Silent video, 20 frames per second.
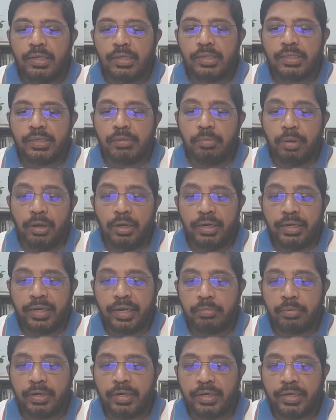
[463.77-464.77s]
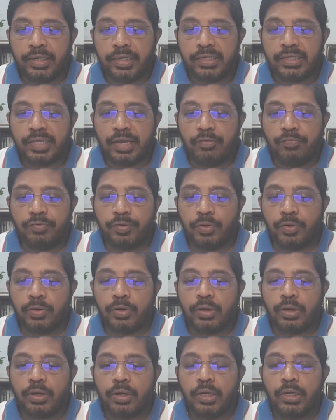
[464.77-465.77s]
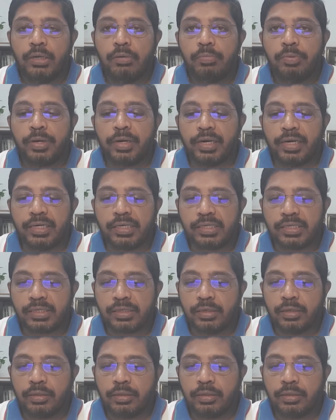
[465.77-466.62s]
Symbolic hermeneutics therefore recuperates